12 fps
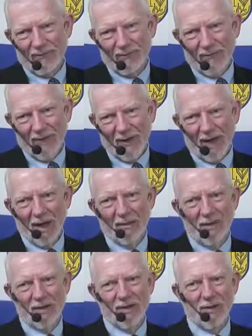
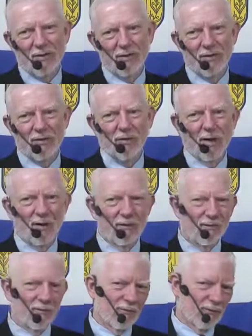elements of the of
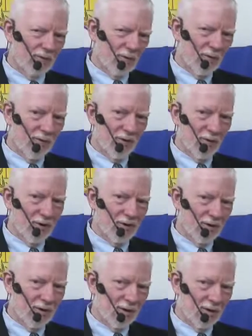truth, what's
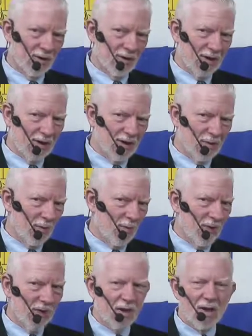in the New Testament,
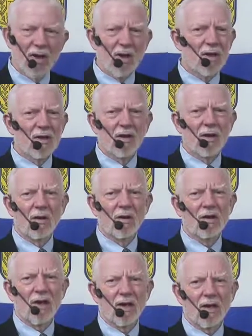but you only
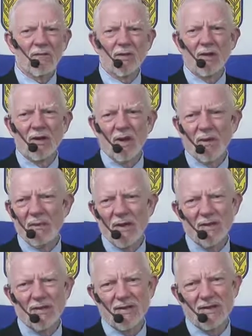take a few little pieces
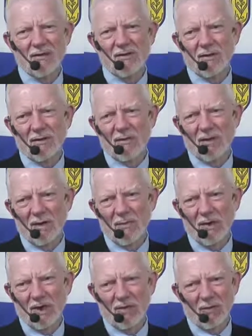of the truth and you
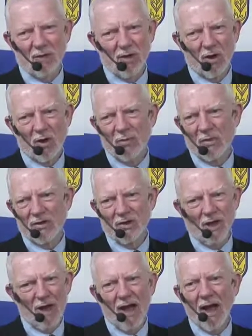mix it with a whole bunch of
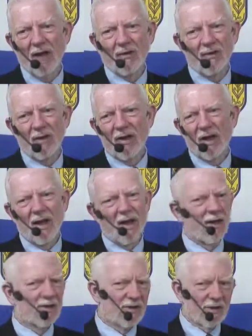lies, and
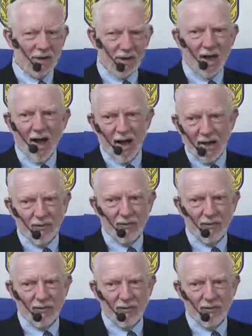it's still lies.